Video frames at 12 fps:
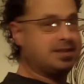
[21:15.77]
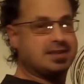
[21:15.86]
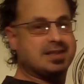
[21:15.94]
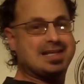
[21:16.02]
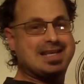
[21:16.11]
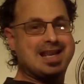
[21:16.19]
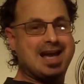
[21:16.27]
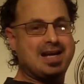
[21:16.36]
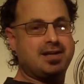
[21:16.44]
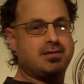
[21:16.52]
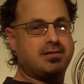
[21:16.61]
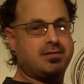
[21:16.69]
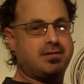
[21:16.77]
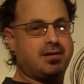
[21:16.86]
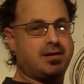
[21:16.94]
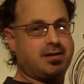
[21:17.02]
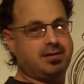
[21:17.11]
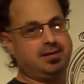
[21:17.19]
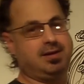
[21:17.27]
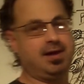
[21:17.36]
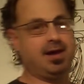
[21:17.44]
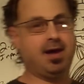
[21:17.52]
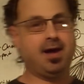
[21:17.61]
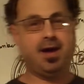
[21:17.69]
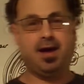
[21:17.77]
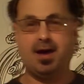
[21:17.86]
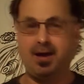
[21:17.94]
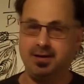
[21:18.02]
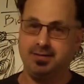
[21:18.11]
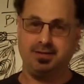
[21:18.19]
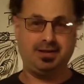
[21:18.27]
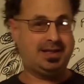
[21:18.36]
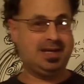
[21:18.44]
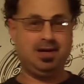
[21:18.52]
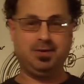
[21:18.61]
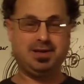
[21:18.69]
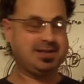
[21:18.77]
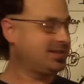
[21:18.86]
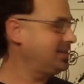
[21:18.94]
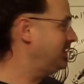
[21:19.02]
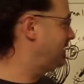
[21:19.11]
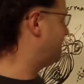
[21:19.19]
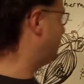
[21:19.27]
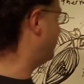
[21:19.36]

to the Nitinol heart. Yeah, I can't wait to see these